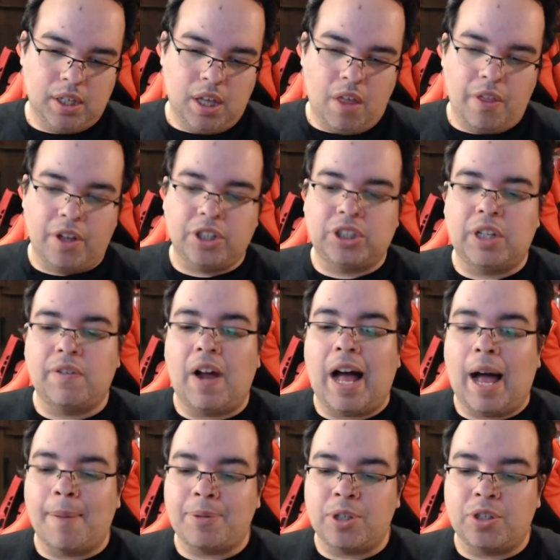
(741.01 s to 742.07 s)
there are several
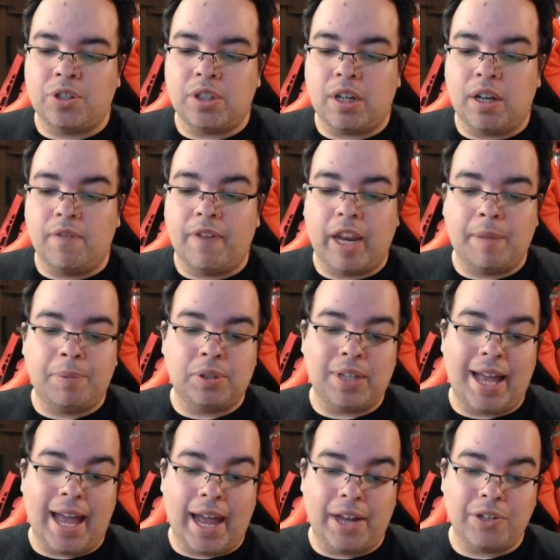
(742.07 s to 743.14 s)
options available to
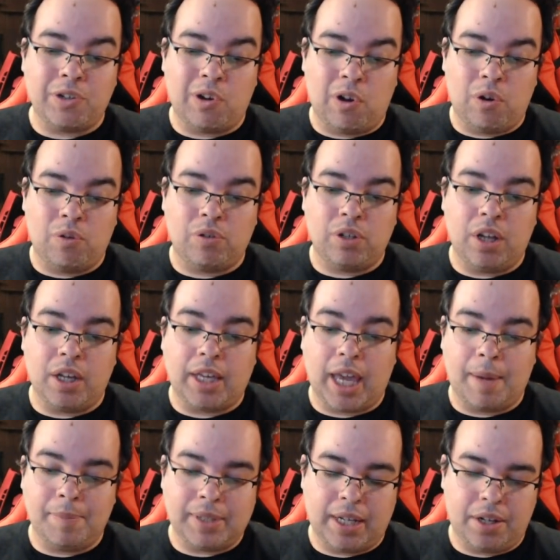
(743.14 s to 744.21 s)
add your own
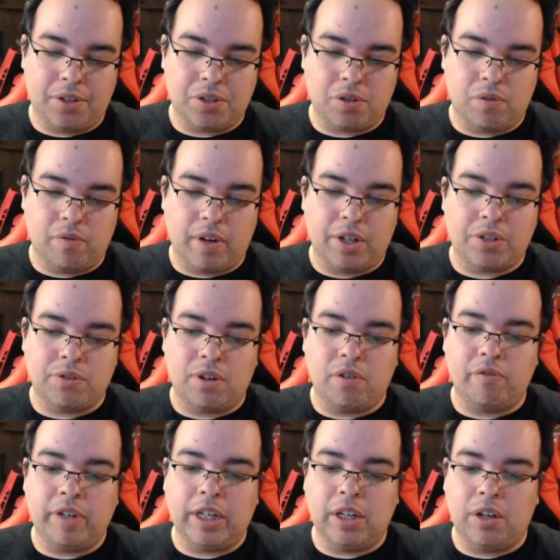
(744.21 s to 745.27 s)
game titles. Retro
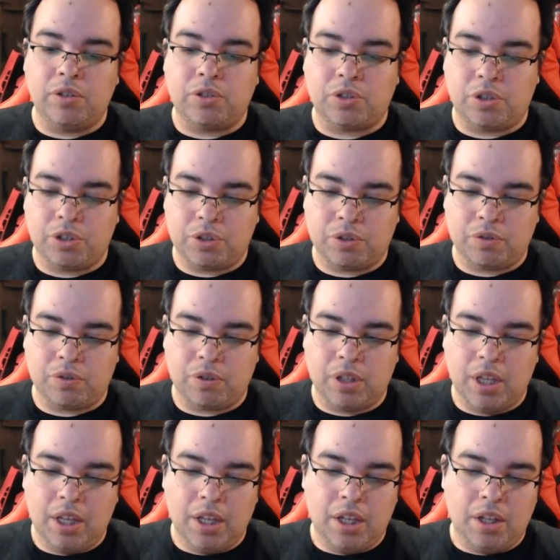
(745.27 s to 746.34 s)
Reload Search Tool.
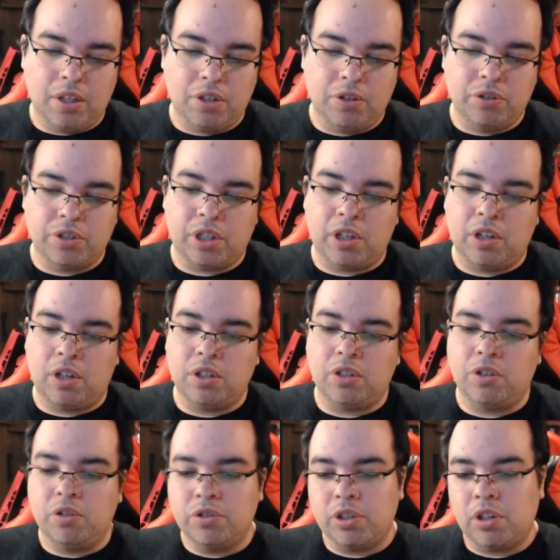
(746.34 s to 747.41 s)
Use, al-
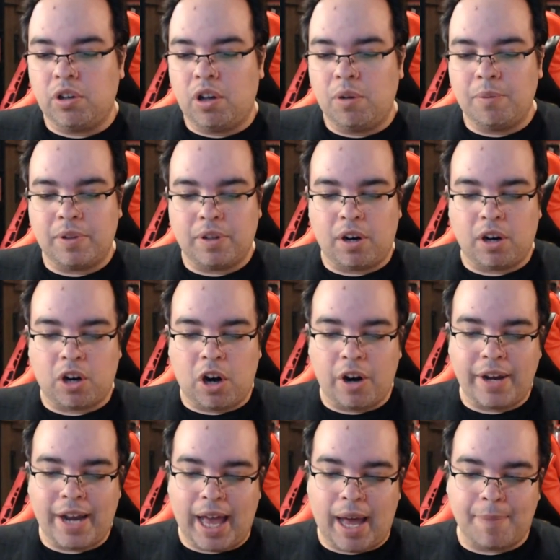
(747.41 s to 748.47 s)
use along with our
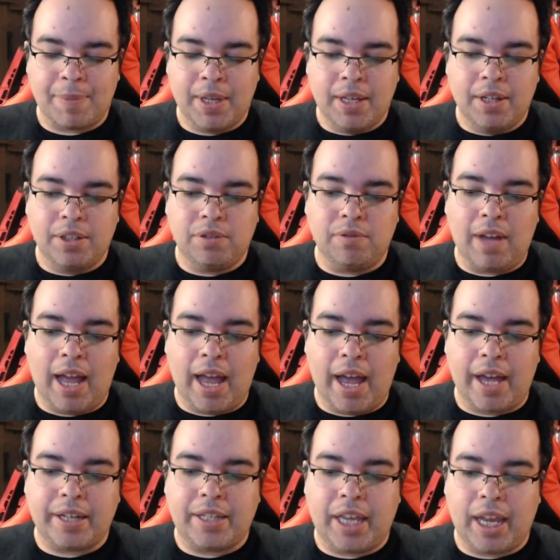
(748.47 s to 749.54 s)
cart app to
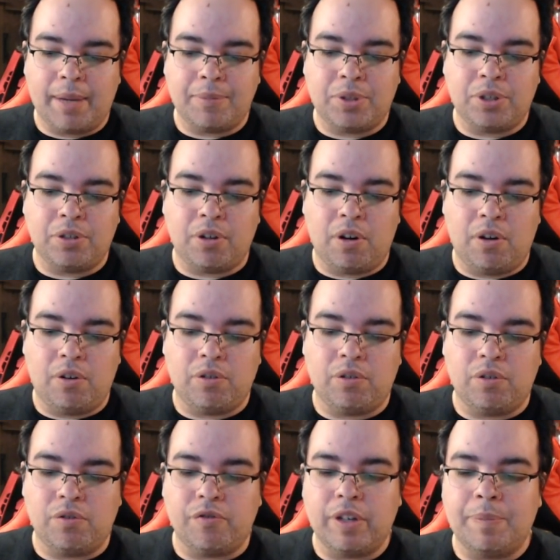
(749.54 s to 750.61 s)
add games to your own
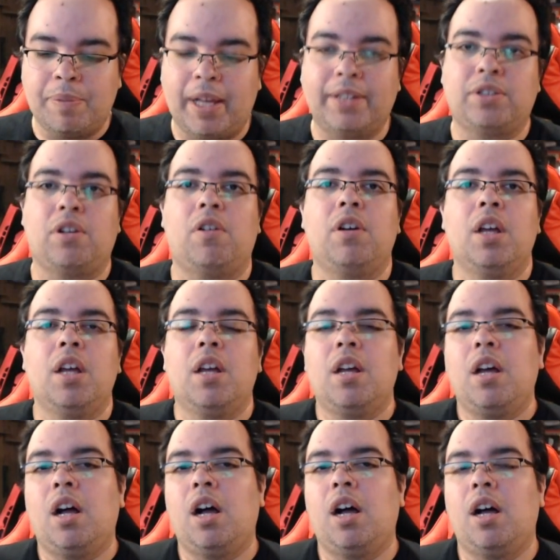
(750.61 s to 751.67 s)
replay. So
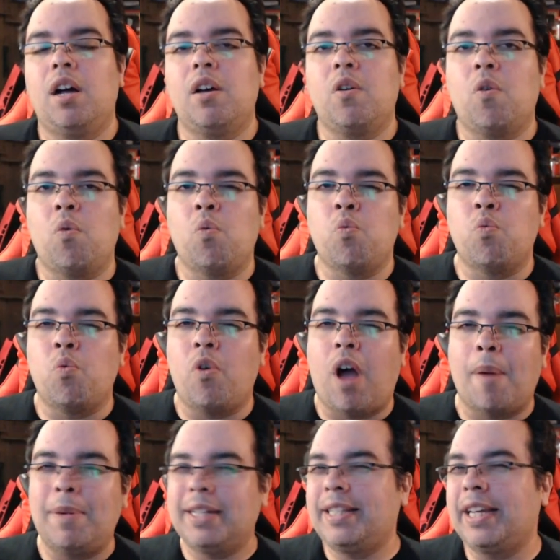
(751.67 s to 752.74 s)
uh, I'm
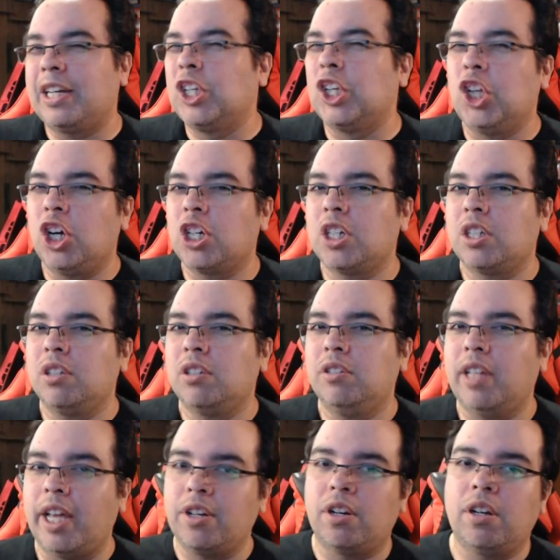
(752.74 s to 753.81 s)
going to take a look
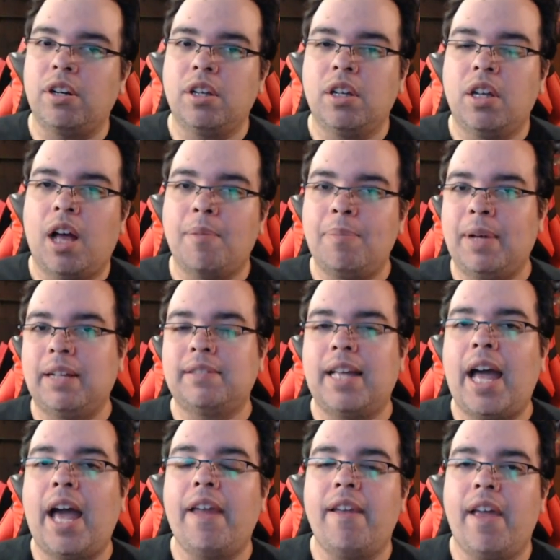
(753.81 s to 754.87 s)
later about
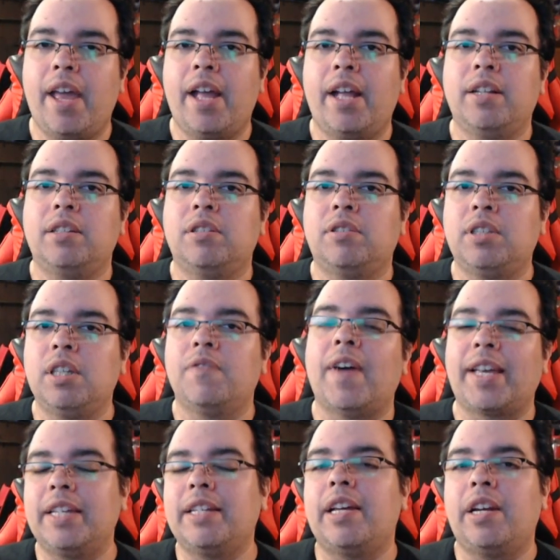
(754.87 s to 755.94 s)
that and see if I
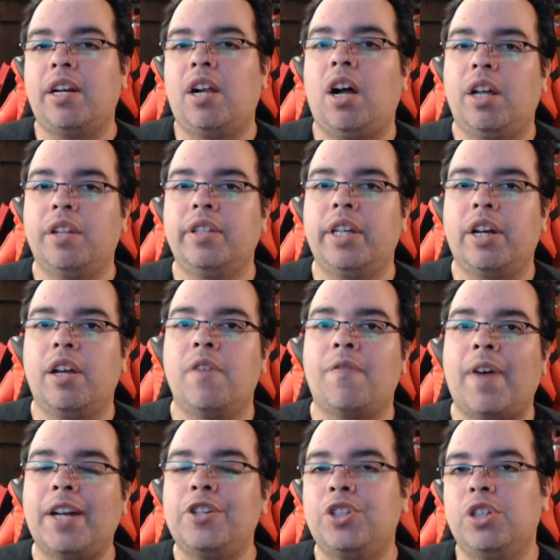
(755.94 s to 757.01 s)
can get it on there. If
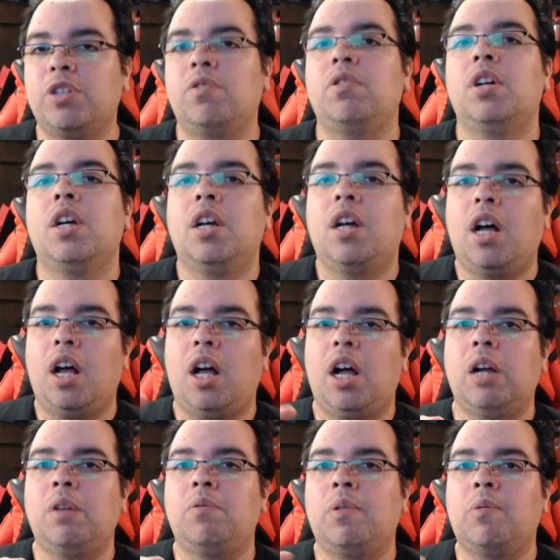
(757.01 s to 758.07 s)
I do,
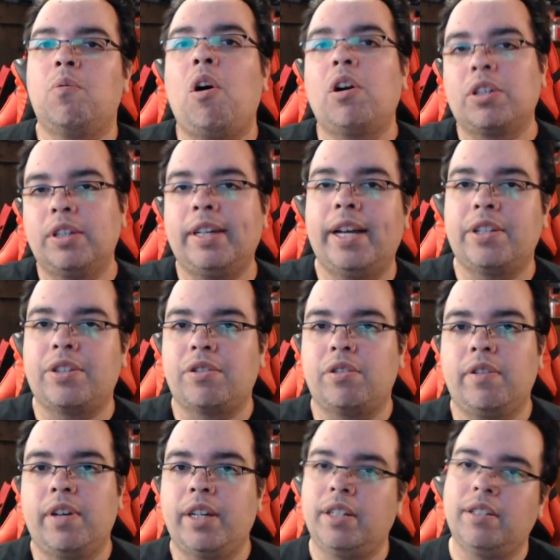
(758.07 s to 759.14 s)
I will walk you guys
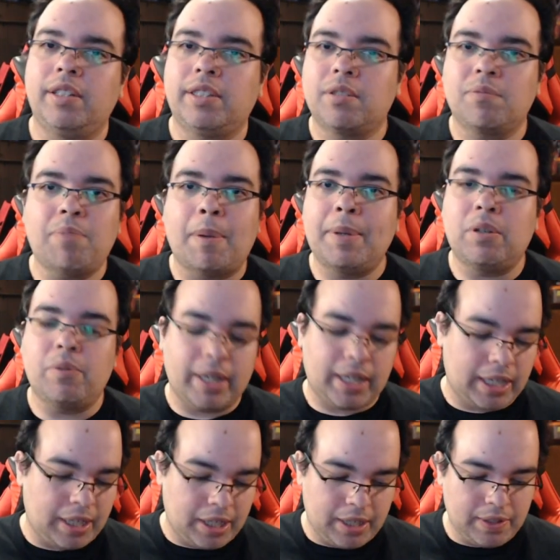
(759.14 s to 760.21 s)
through it. It's probably
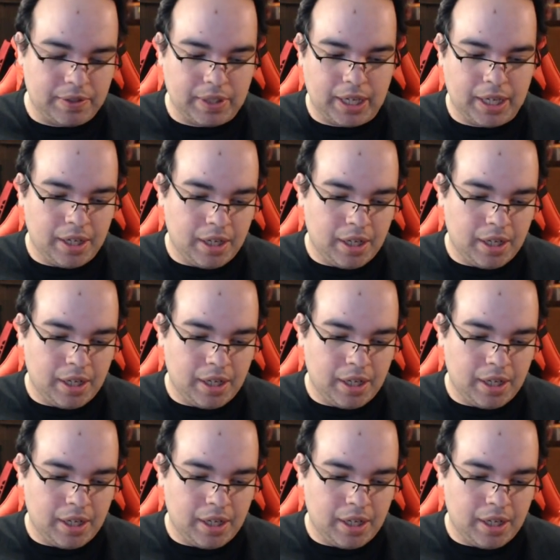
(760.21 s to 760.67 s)
quick and easy.